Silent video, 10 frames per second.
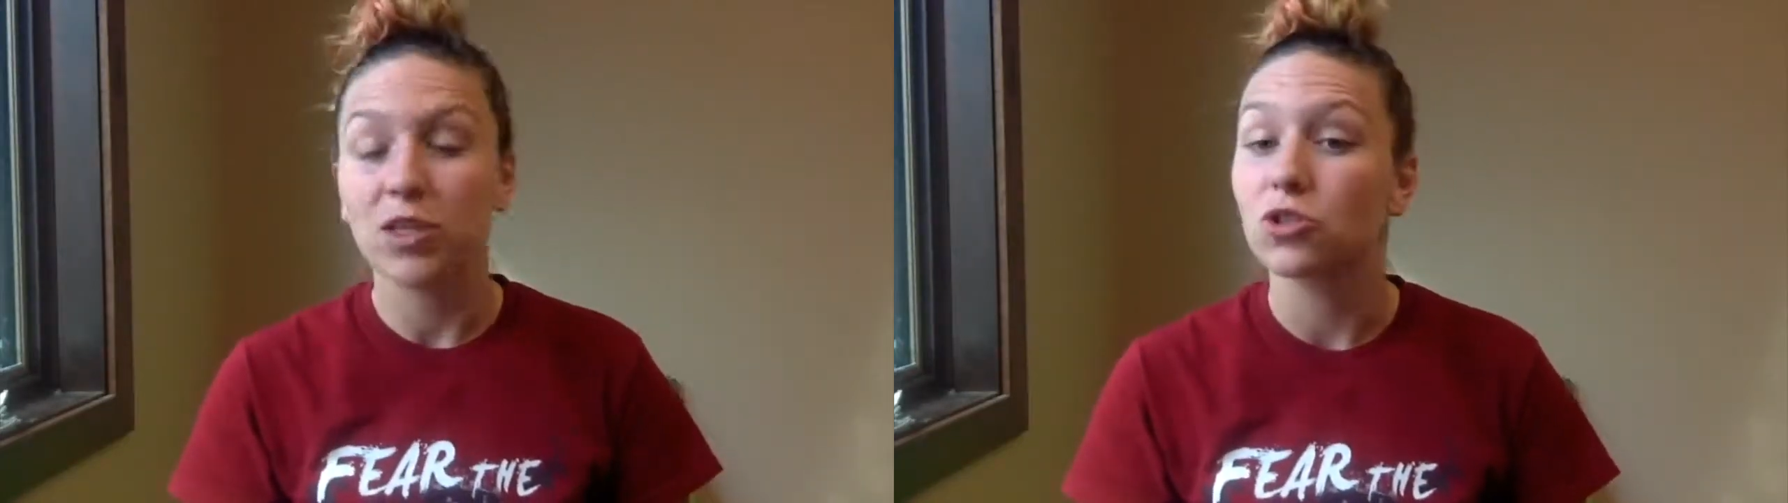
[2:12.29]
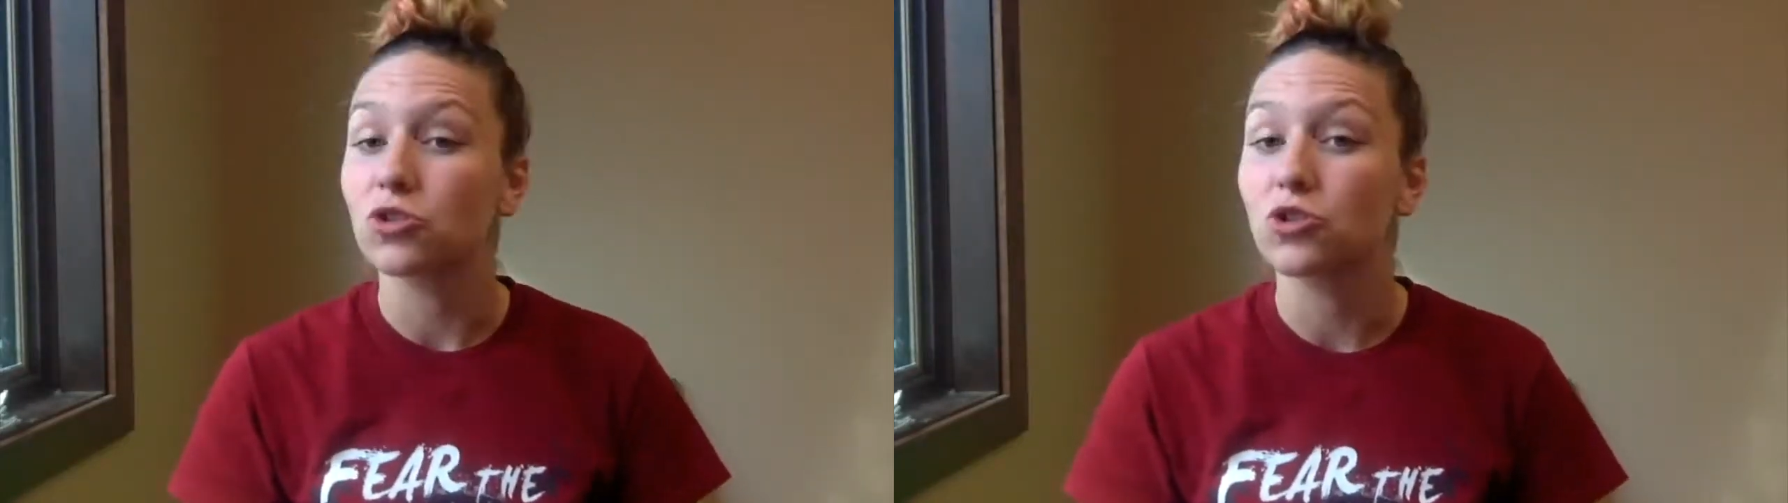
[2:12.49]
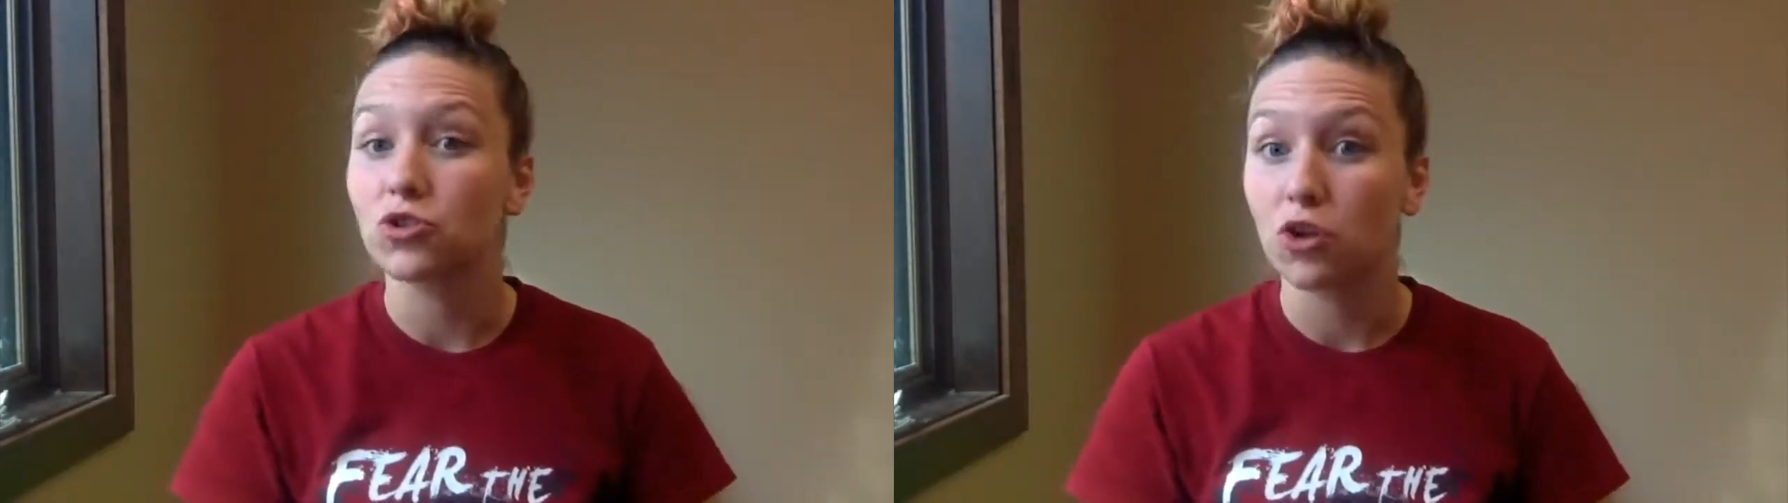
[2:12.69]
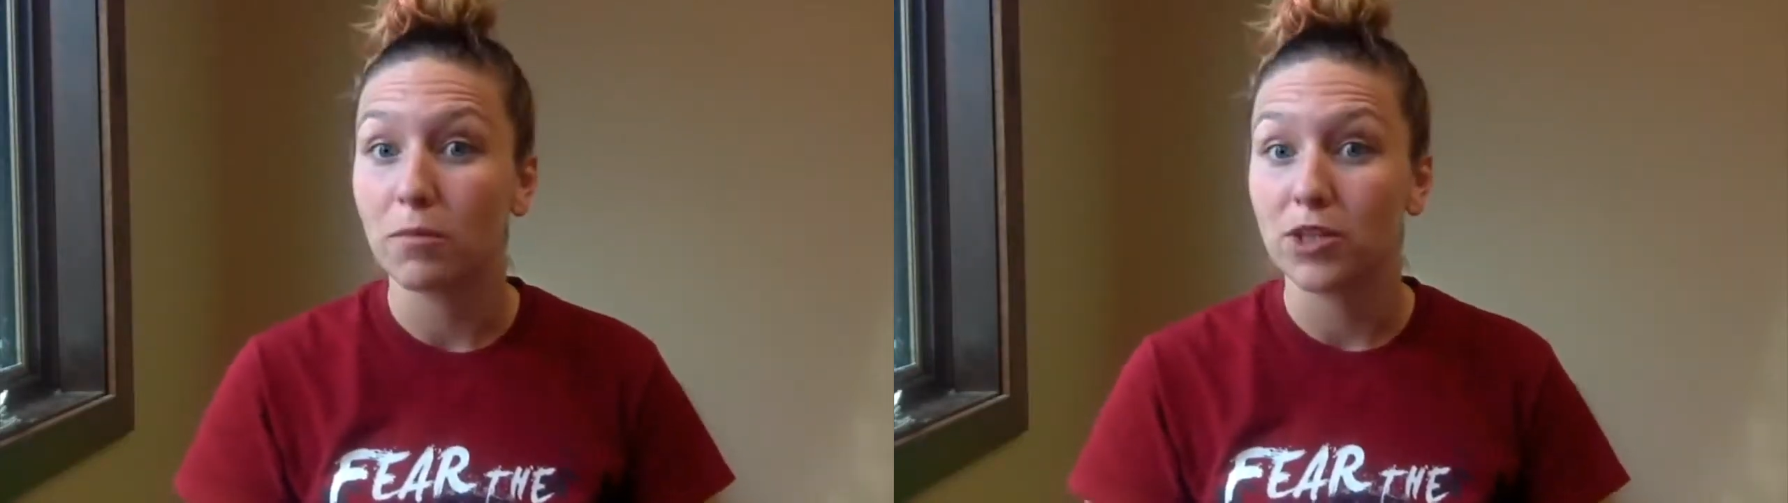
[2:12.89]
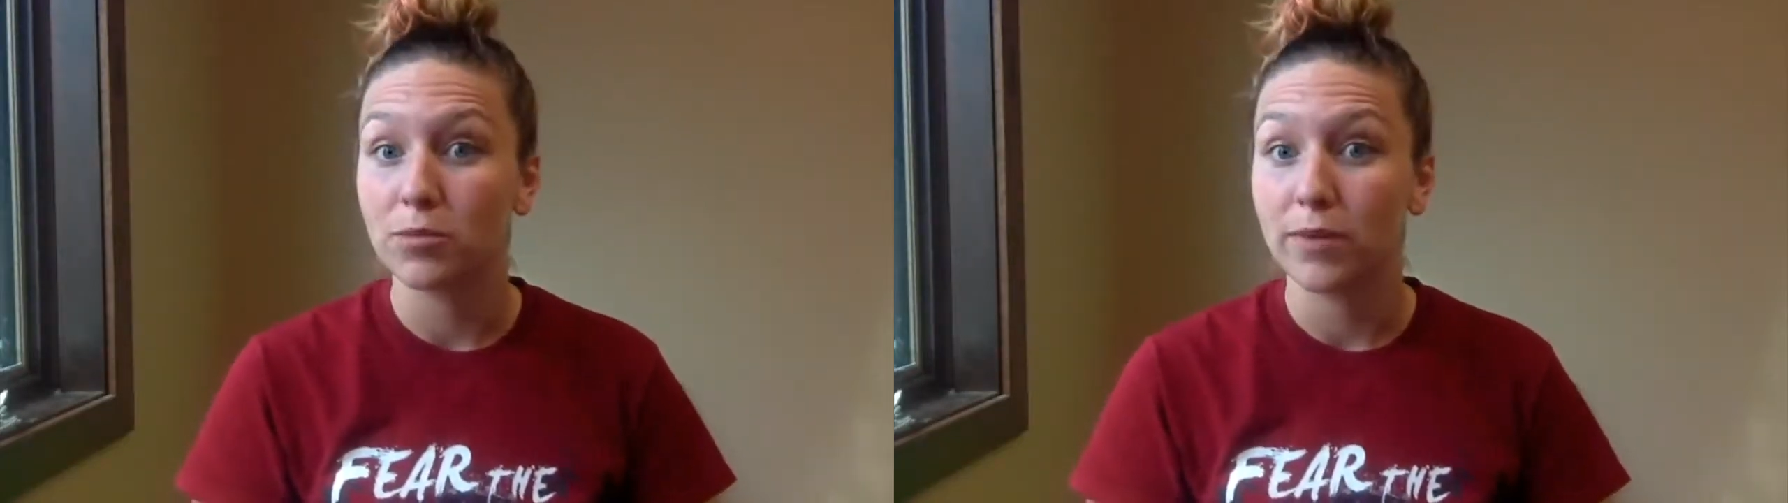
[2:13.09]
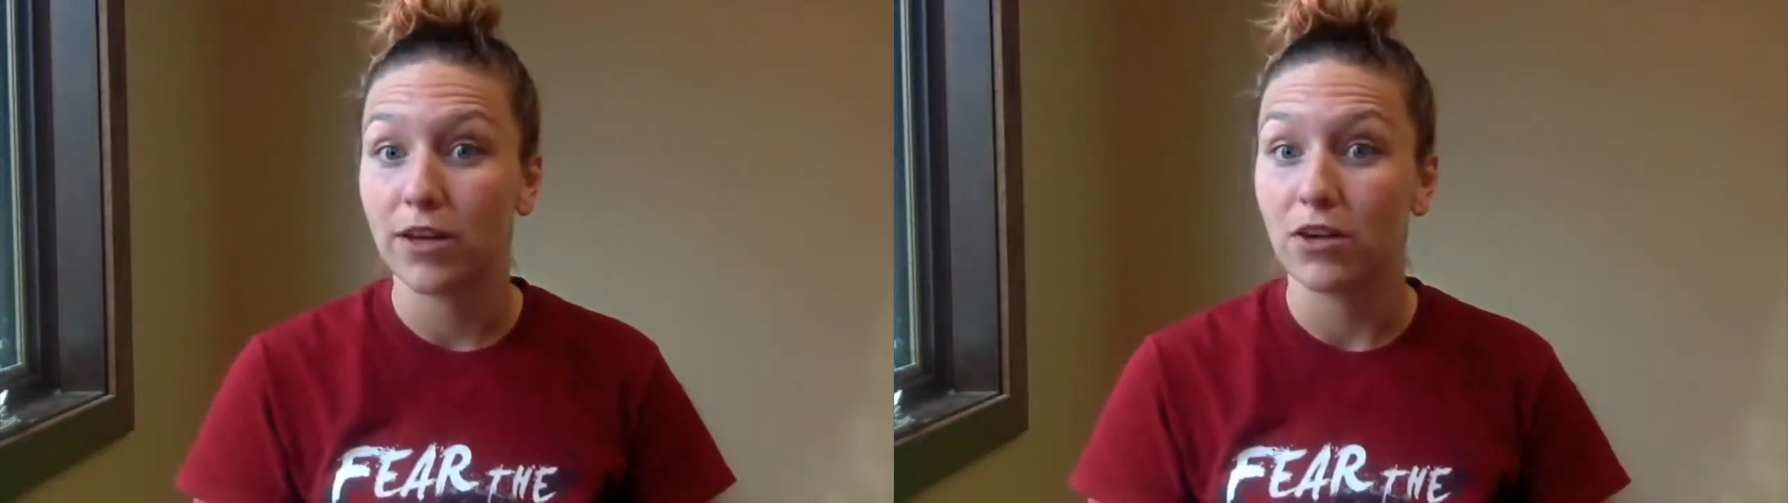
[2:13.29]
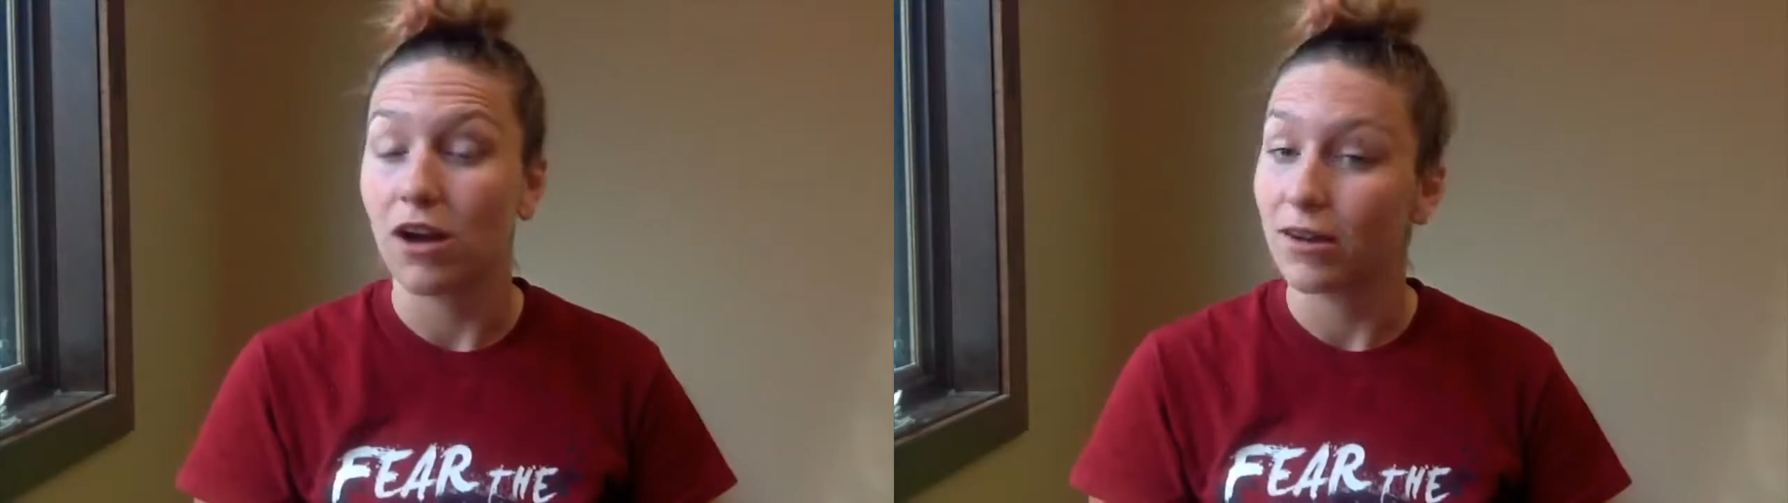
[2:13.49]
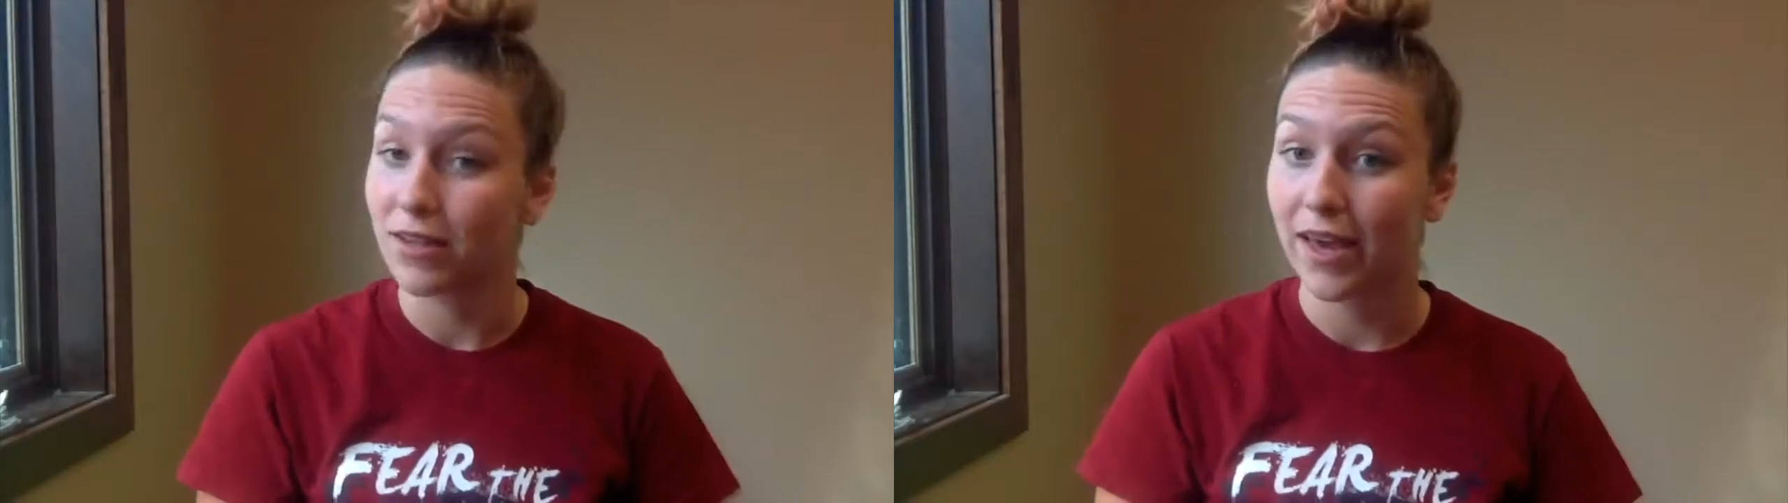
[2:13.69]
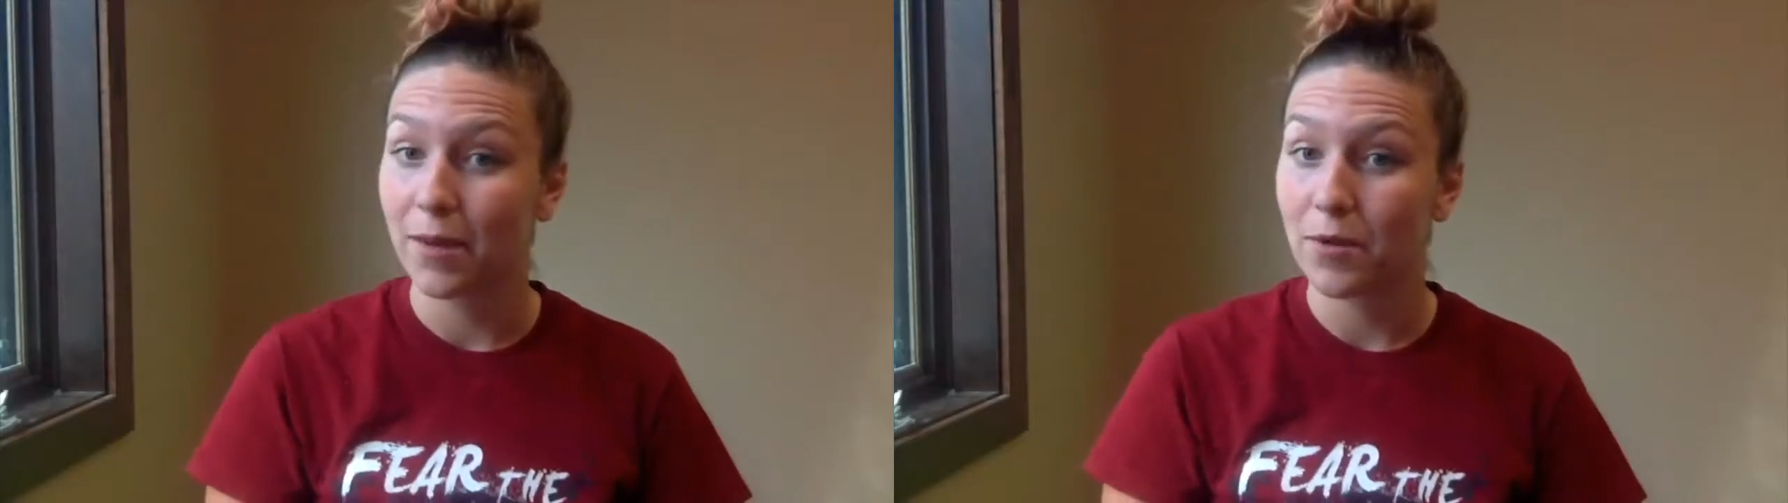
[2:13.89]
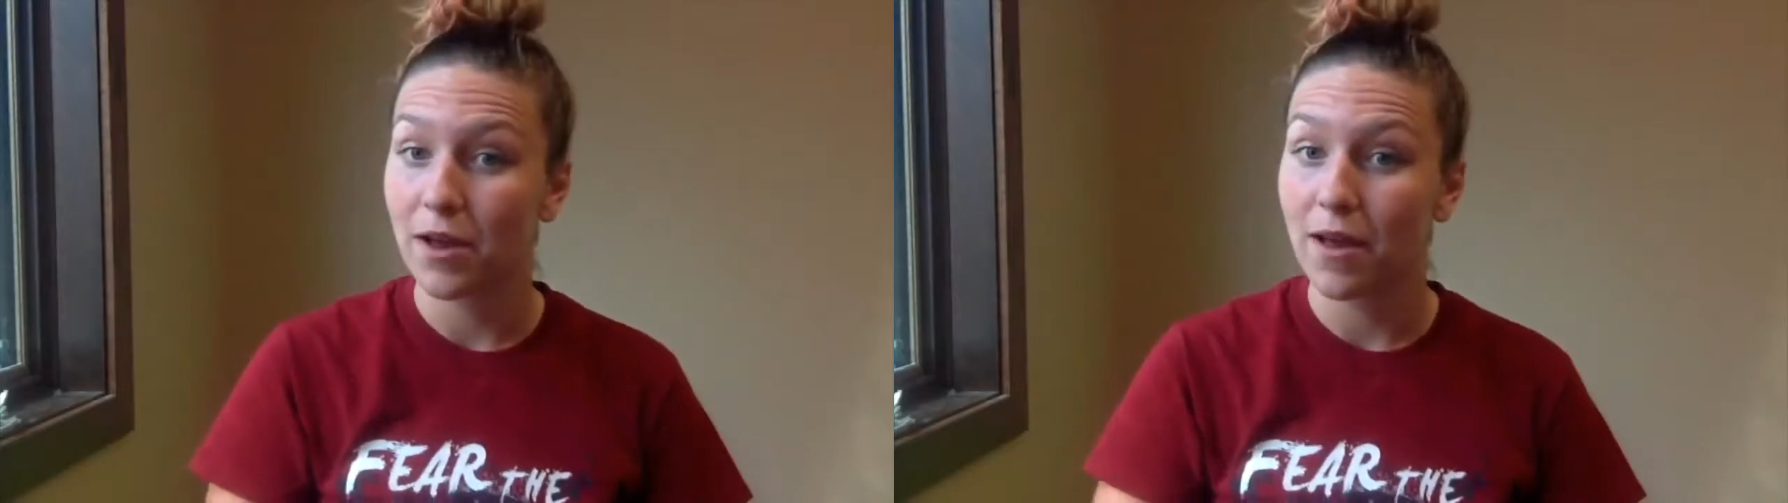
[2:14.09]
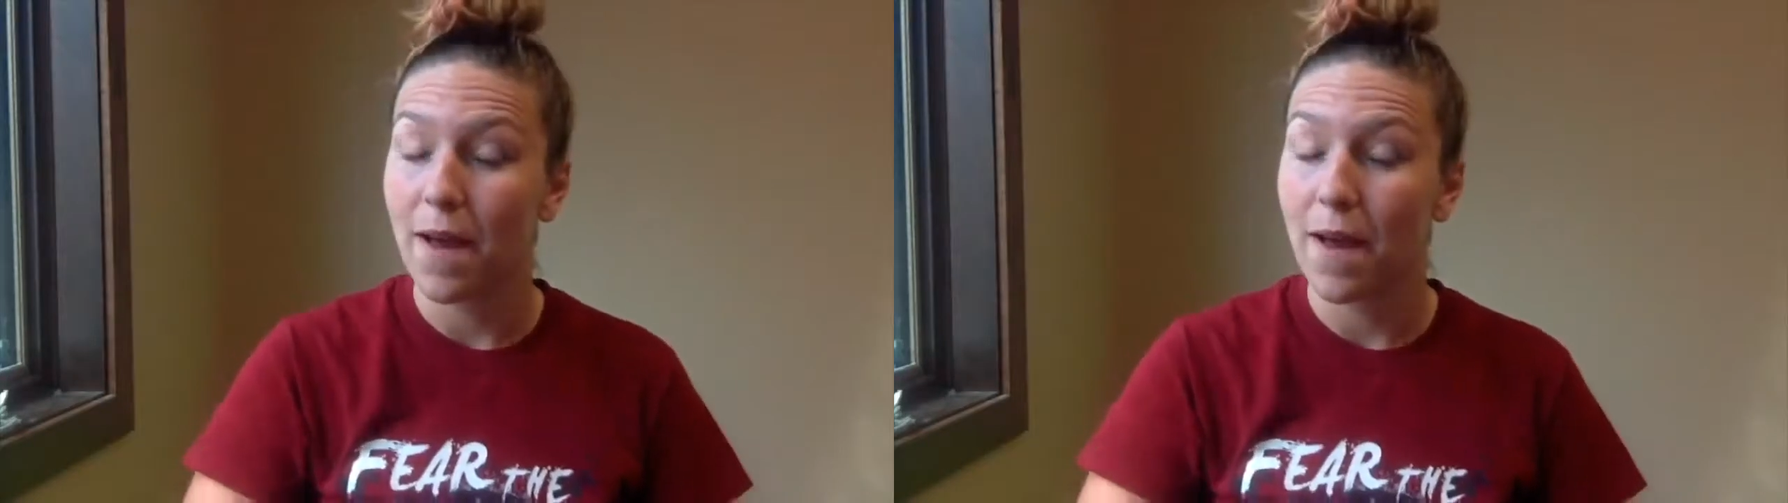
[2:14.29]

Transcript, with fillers: looks so much better on camera